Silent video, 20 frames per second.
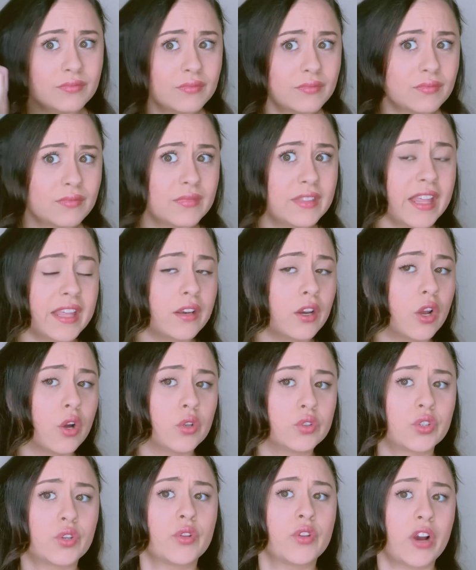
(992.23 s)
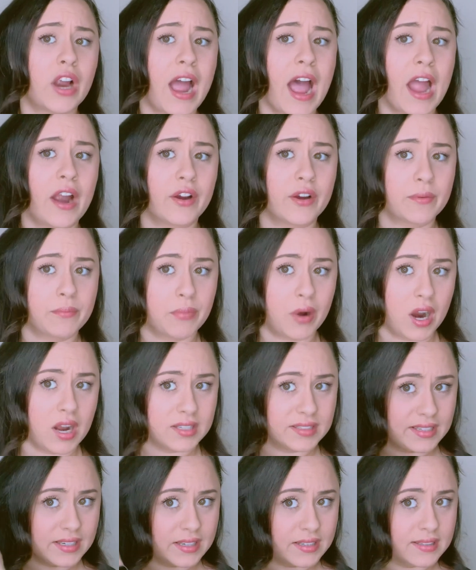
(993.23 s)
then go through their hiring
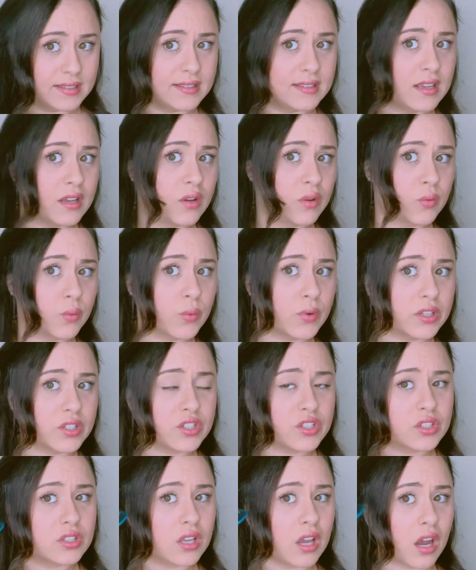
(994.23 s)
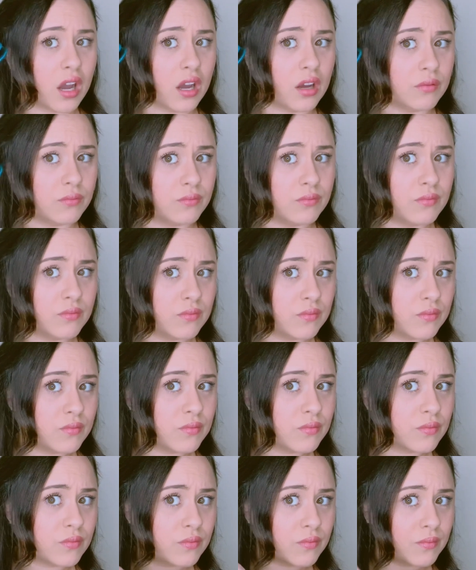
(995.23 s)
process, which
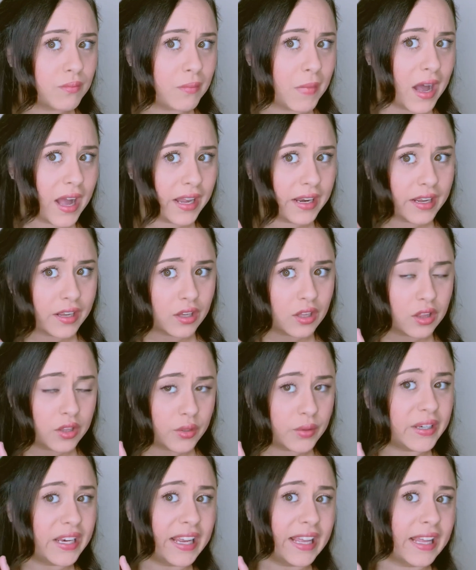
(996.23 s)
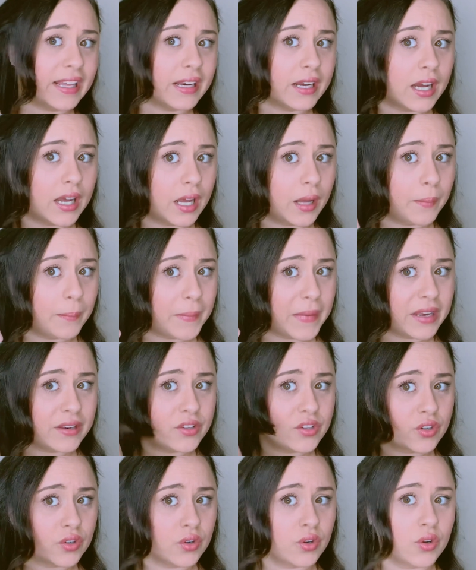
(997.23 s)
mine included a
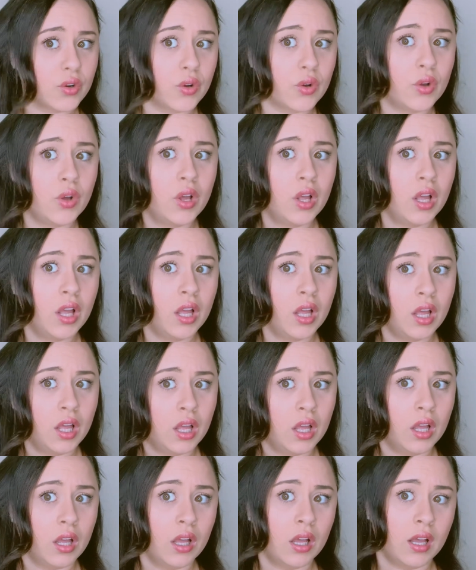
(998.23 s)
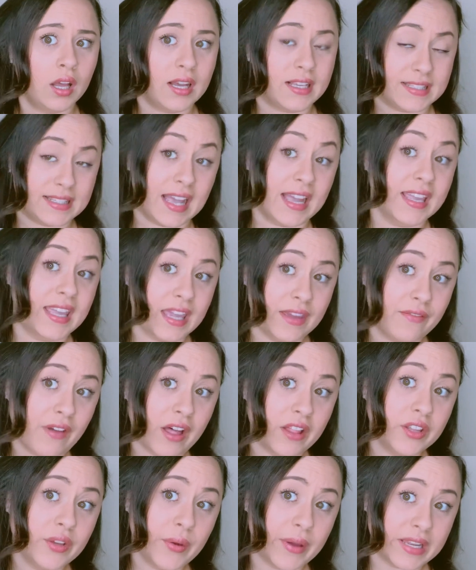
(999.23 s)
mental
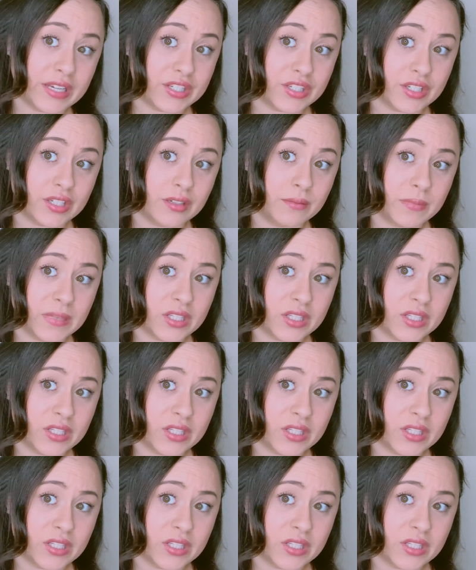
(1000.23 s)
evaluation,